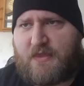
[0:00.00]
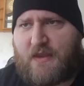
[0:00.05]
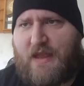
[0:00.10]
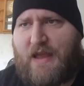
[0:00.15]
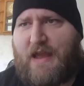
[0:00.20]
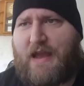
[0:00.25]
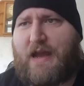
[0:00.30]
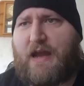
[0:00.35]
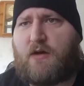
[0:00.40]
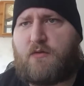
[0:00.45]

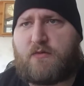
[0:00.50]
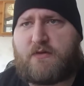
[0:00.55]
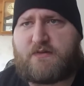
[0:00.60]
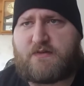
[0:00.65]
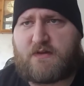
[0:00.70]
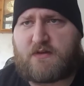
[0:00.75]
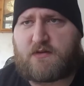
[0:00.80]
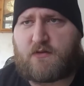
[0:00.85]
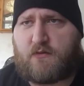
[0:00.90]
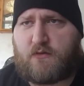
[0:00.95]
How is
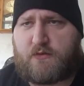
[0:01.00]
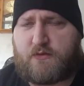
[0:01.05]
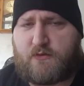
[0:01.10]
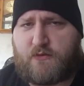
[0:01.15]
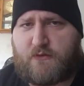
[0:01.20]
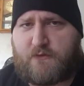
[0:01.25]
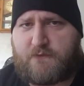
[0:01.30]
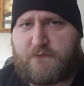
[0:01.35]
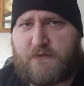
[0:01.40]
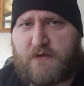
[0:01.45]
it going
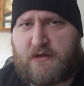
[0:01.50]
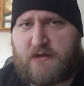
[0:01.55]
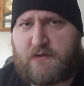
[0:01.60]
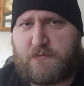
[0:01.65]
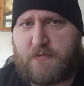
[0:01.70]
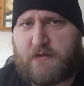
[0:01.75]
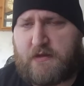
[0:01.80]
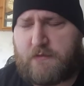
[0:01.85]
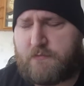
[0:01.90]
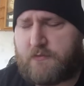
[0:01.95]
to
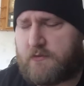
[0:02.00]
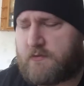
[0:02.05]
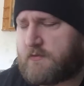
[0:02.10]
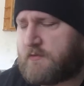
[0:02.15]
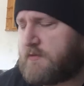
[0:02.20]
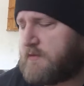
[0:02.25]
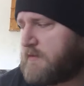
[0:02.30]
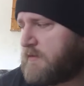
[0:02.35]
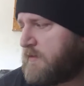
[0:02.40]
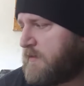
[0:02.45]
affect people?
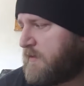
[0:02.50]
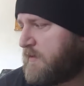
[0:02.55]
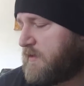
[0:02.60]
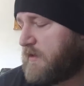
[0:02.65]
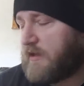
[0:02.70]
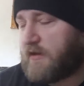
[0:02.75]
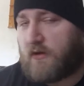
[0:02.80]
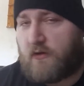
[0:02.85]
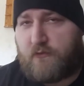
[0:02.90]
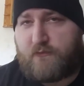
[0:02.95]

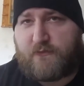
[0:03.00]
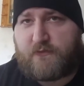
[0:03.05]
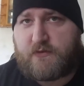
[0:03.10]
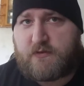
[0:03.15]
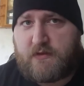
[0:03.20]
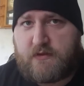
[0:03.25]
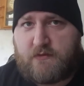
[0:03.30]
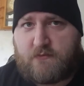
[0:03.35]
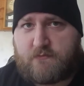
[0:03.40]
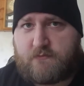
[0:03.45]
And
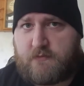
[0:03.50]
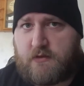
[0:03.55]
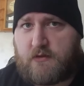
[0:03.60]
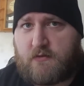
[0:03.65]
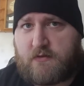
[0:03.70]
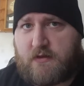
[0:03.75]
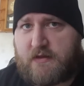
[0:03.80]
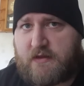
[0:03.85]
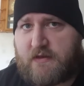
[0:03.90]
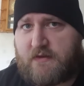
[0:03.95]
hopefully,
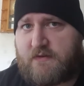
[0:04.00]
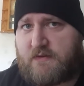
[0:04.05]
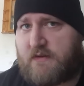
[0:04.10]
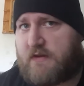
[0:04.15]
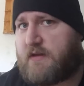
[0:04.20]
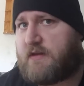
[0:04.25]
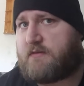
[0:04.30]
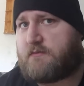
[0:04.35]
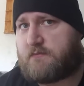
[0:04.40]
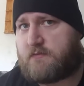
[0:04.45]
like I
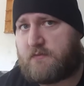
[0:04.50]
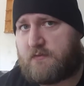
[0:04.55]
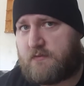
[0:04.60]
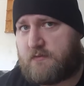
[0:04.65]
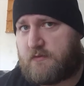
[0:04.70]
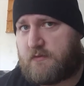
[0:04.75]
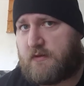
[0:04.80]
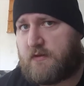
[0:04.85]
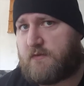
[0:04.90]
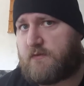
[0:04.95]
said,
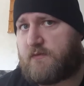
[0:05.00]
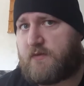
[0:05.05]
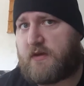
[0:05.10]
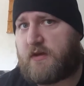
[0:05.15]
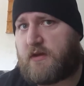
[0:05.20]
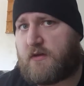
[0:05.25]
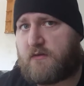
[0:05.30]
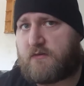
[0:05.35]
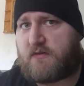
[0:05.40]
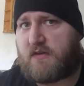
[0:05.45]
these
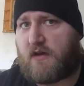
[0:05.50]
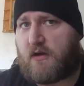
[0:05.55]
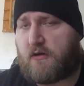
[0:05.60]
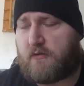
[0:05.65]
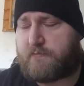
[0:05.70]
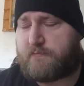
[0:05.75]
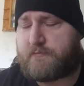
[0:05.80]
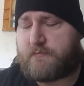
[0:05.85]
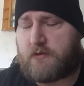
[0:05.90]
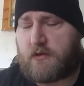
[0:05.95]
videos
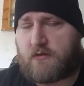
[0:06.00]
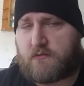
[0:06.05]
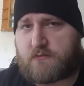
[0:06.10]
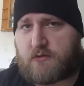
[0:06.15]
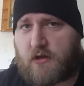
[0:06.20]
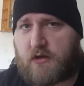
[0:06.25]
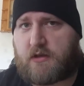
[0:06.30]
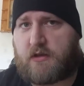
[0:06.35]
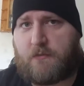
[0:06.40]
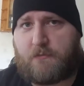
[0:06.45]
help,
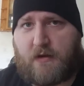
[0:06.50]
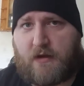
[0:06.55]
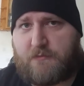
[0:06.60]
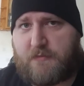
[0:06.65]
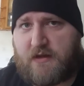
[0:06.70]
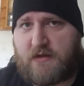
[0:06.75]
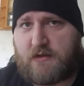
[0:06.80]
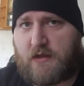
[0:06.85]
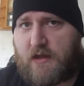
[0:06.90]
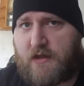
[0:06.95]
talking about
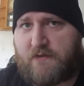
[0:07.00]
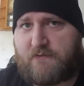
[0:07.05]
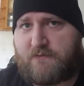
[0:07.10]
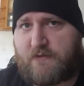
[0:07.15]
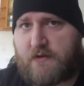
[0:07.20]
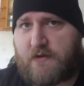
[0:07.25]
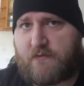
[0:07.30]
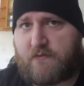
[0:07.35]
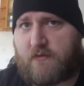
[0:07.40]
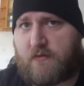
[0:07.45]
my life
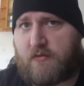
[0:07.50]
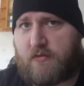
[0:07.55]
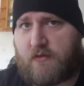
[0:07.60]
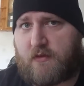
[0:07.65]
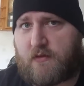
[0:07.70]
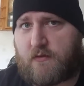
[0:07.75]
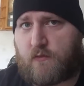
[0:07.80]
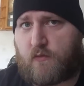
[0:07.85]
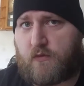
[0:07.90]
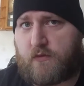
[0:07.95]
and
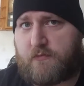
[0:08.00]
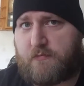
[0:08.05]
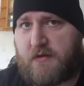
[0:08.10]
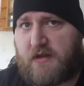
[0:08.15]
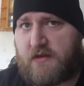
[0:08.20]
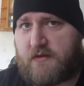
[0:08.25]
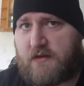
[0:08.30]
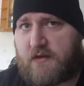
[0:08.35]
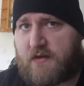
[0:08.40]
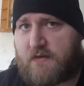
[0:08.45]
everything with
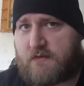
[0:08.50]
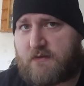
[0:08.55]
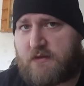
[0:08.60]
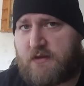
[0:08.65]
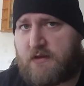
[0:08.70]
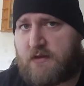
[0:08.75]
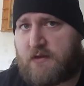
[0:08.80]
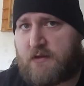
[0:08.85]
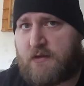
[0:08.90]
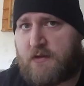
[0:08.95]

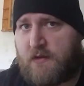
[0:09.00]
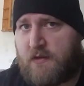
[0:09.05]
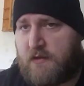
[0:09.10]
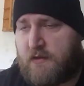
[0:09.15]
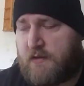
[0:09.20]
PTSD.